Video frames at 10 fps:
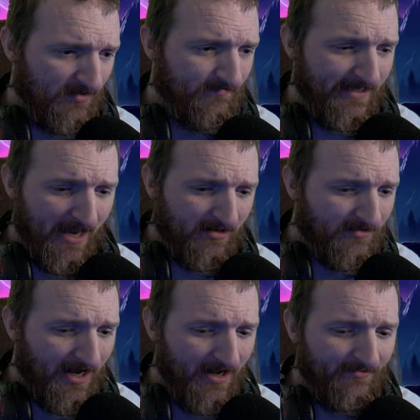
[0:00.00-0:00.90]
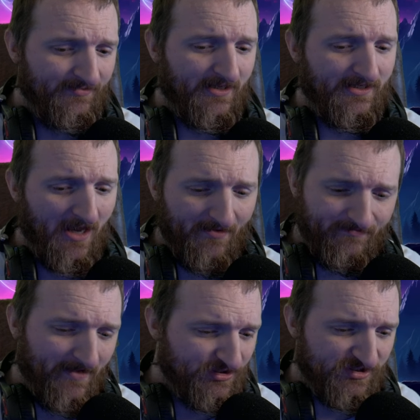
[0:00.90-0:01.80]
me out live and I've
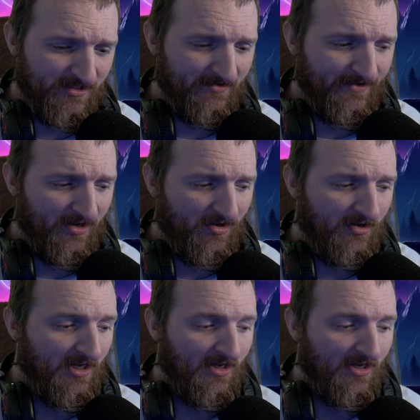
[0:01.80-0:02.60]
mentioned it there